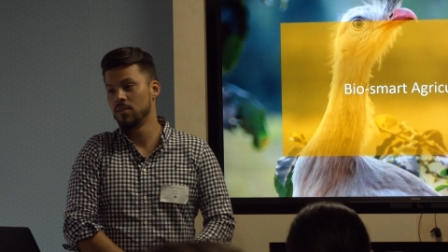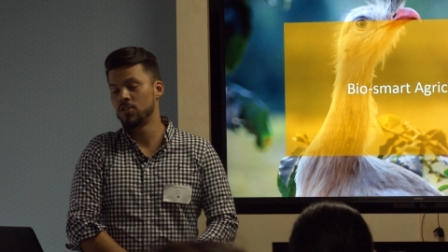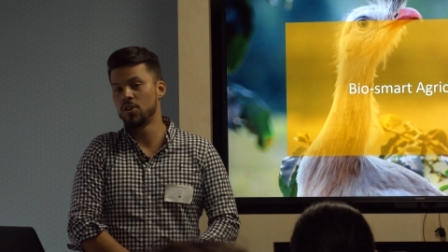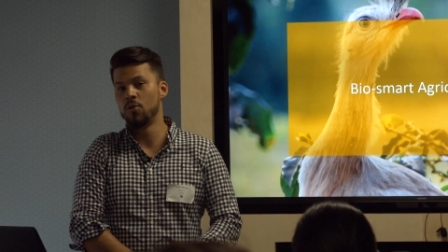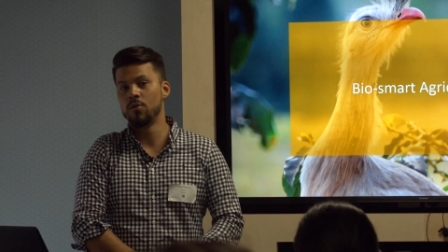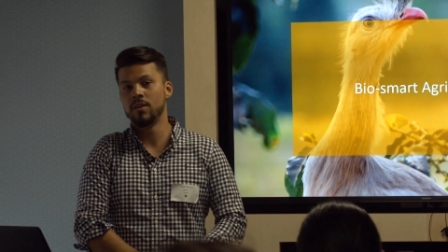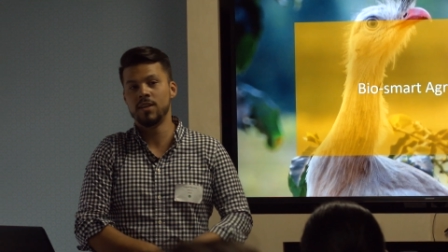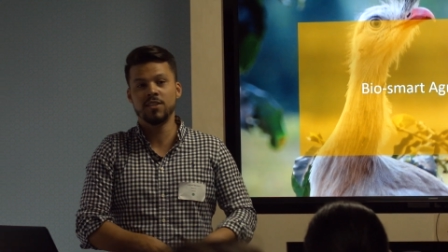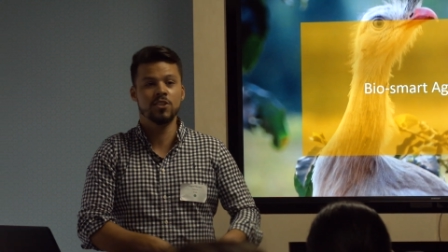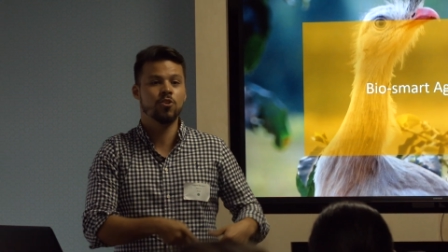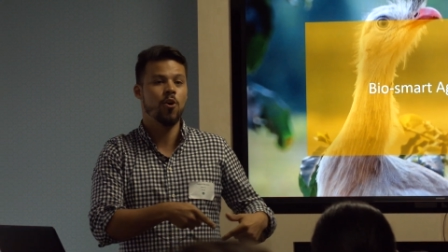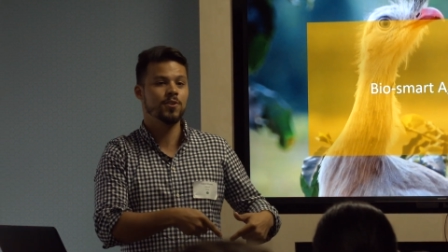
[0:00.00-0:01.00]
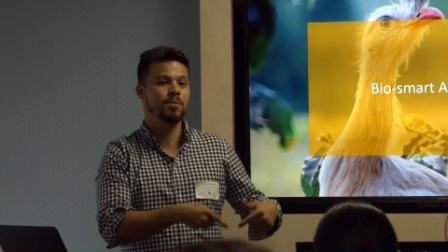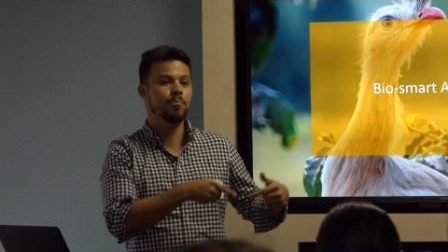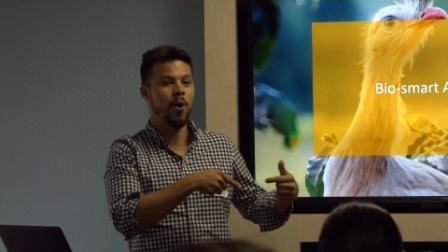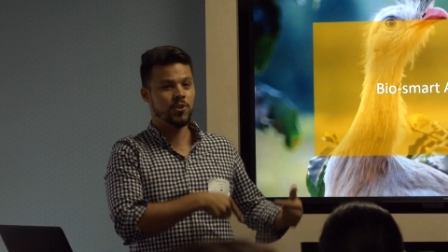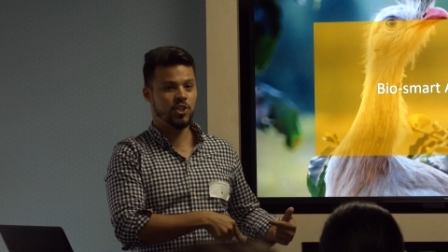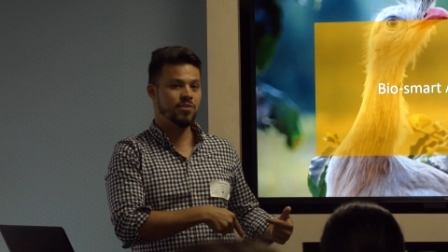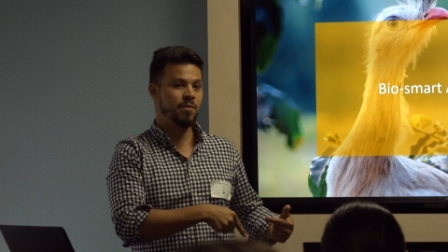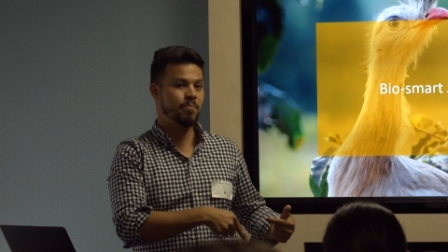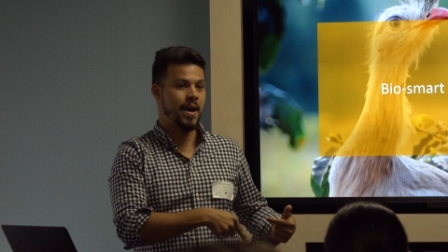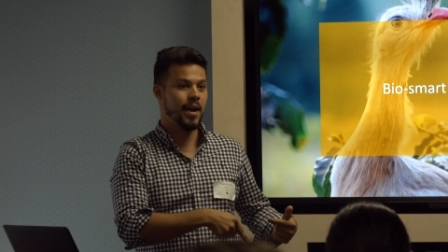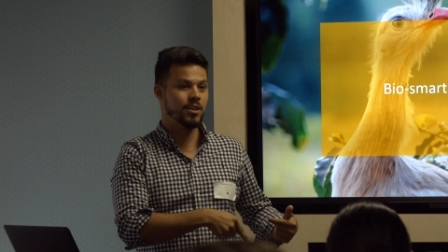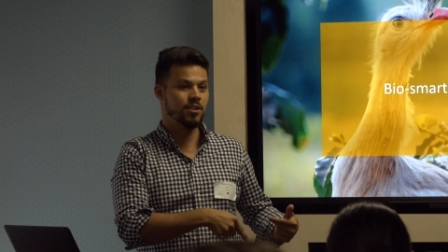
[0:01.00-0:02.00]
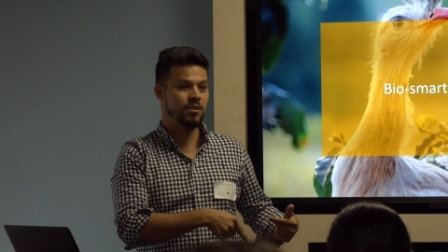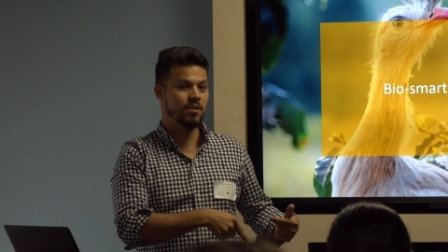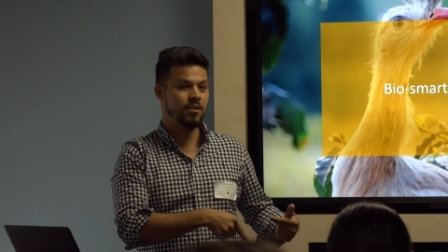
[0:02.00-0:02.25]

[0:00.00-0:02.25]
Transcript: So this is causing positive impact.